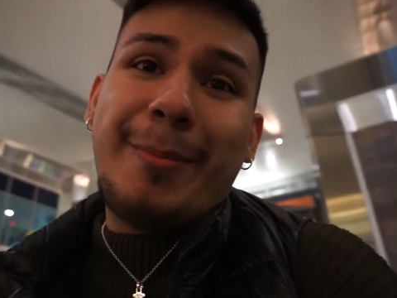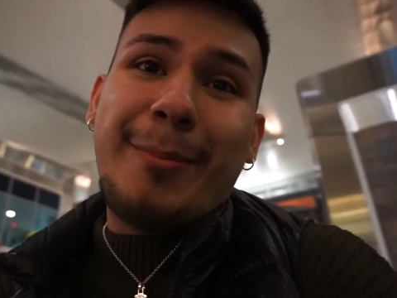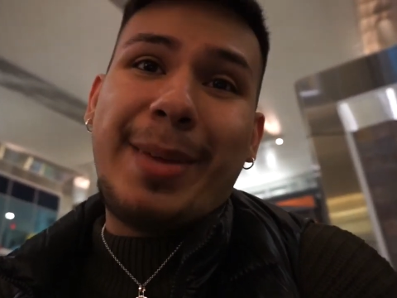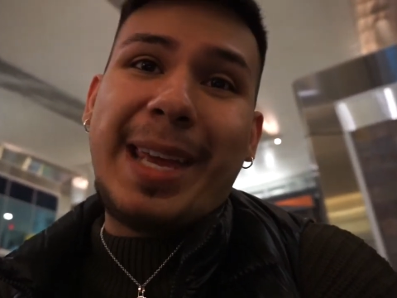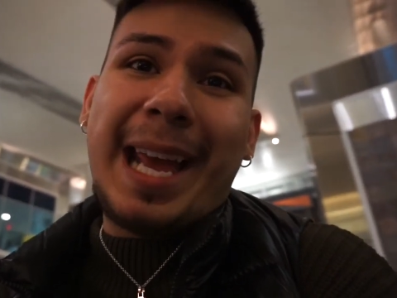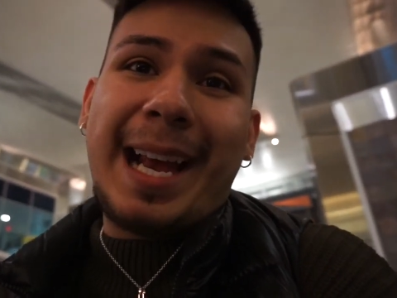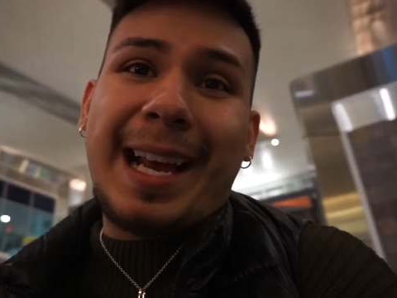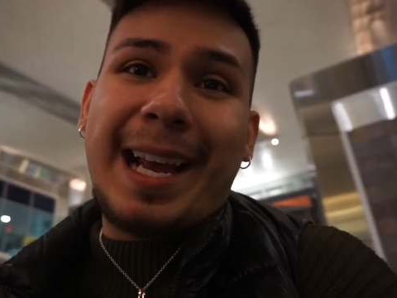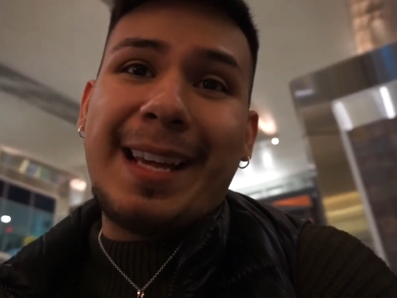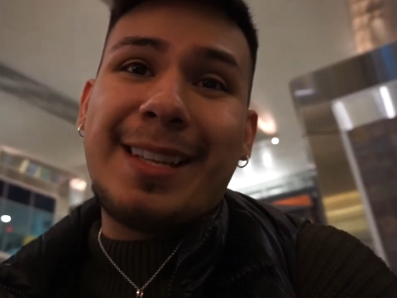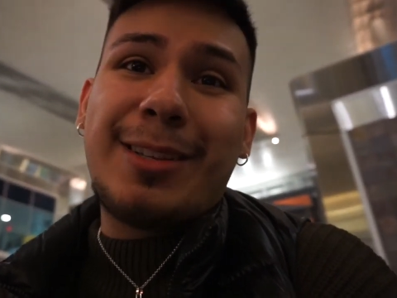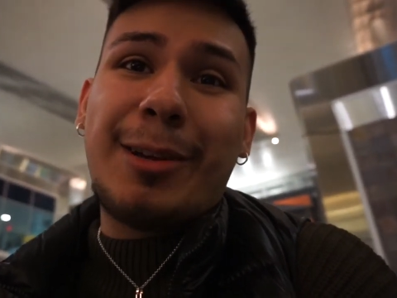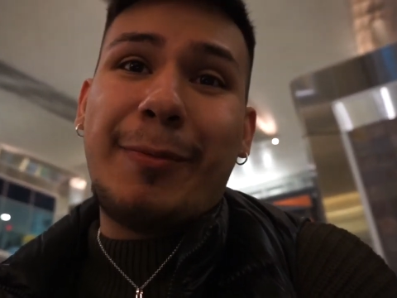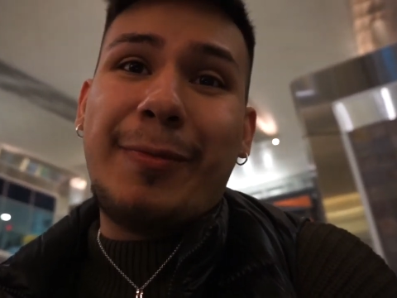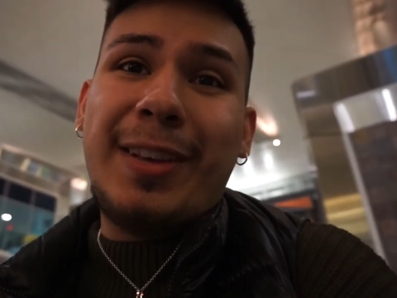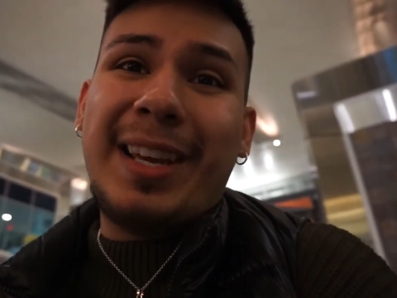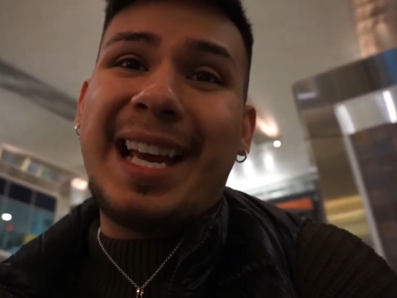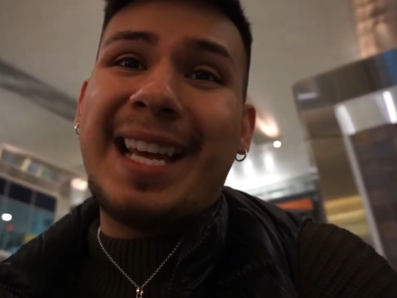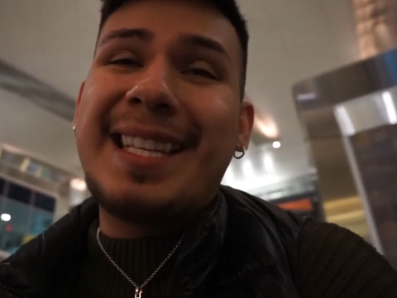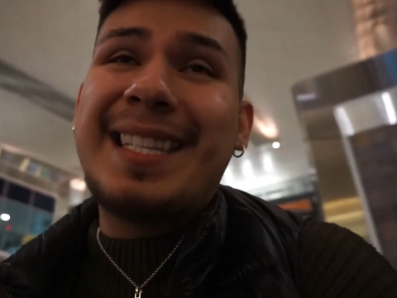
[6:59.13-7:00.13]
But yeah, guys,
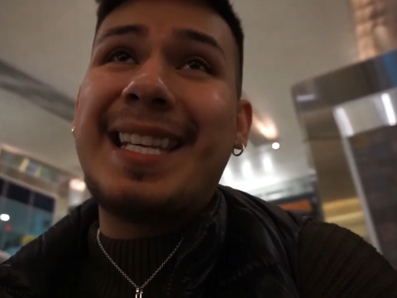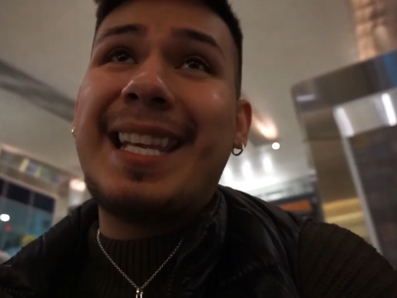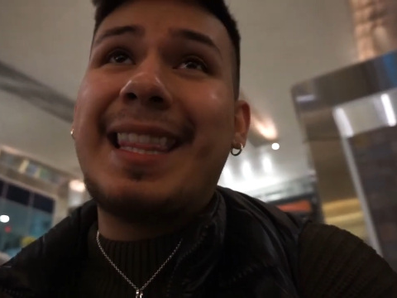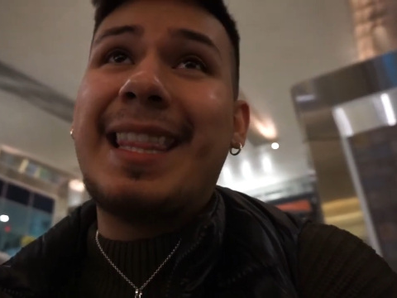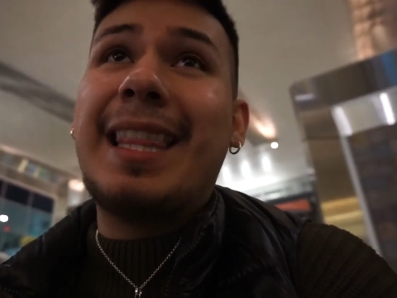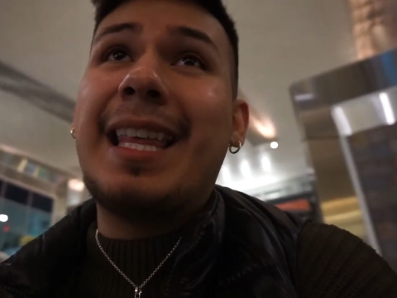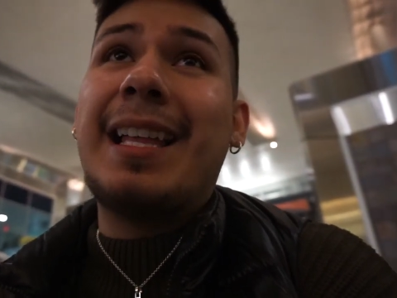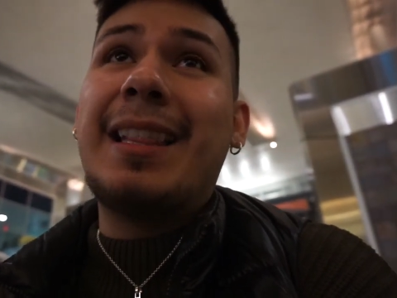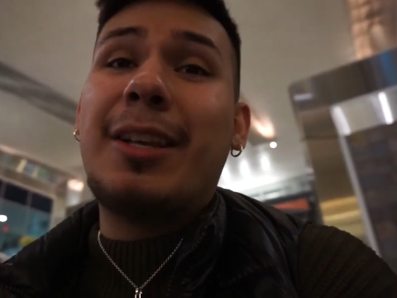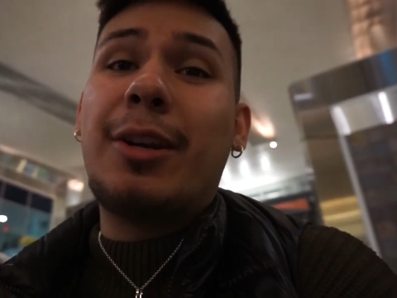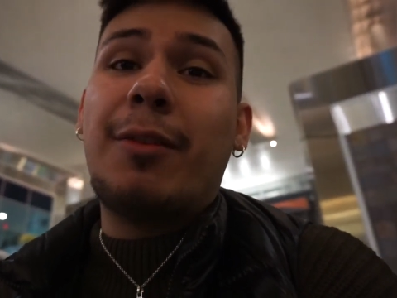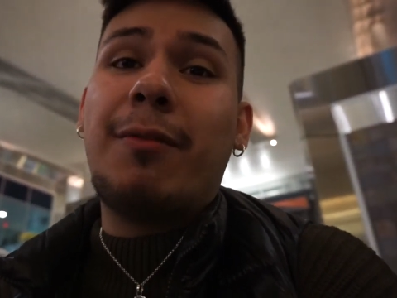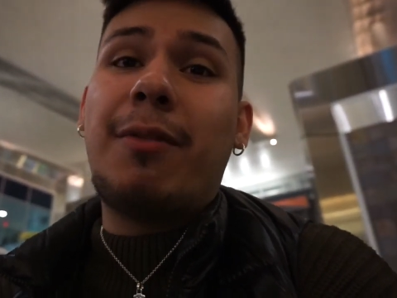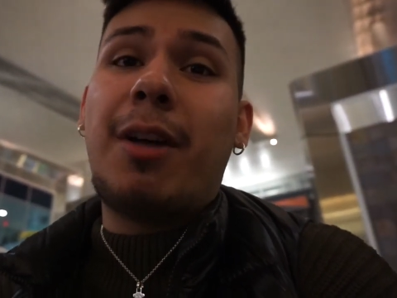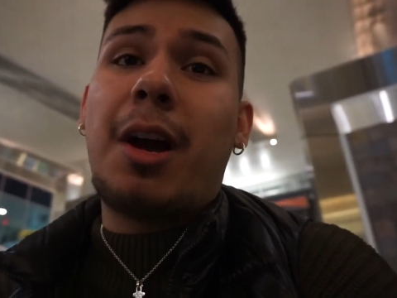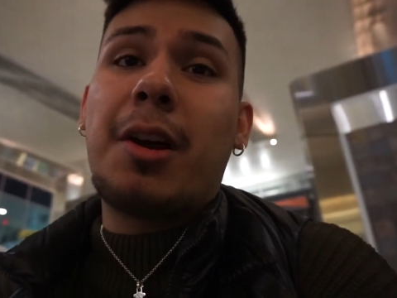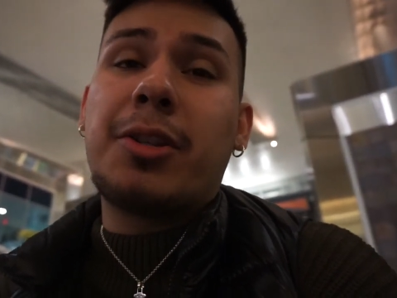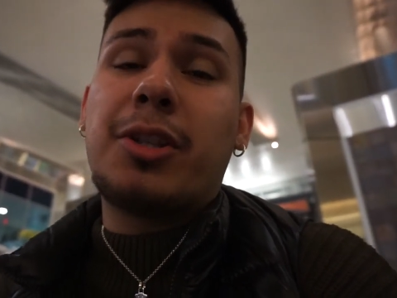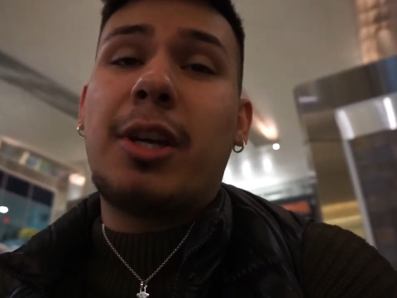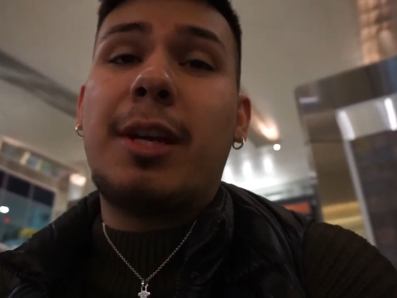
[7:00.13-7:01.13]
hopefully you guys see the little
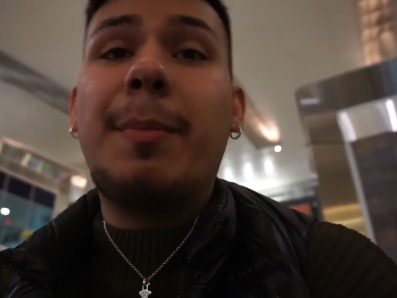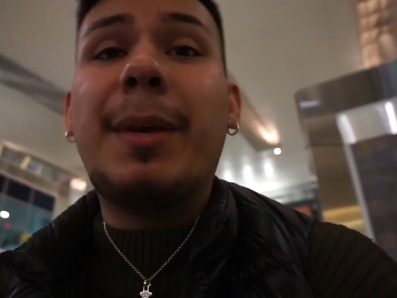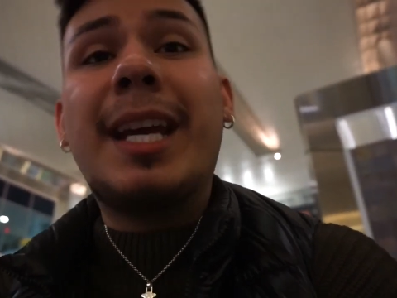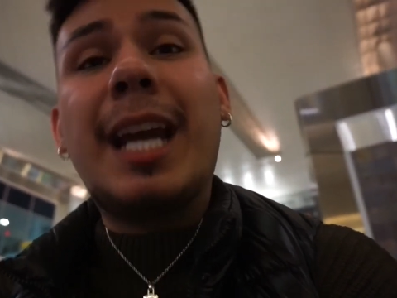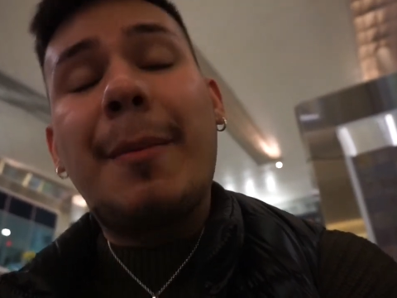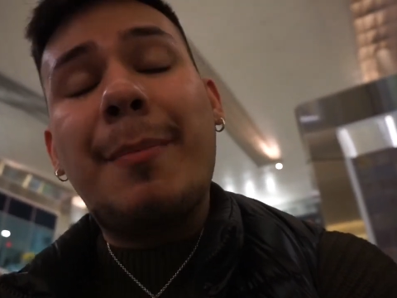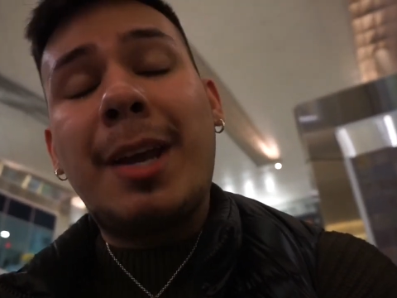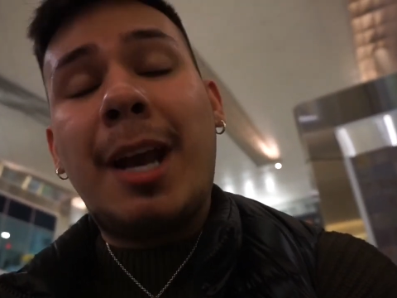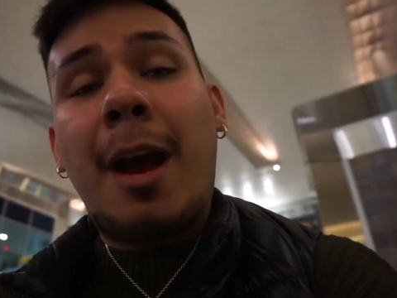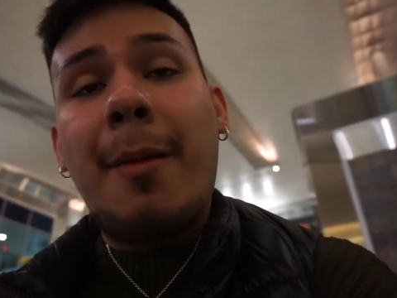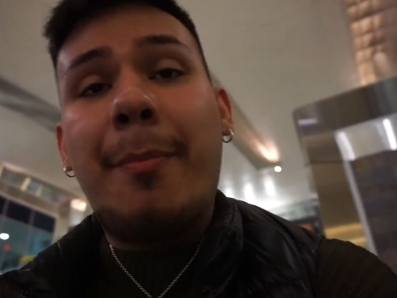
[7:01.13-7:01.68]
vlogs that are gonna be coming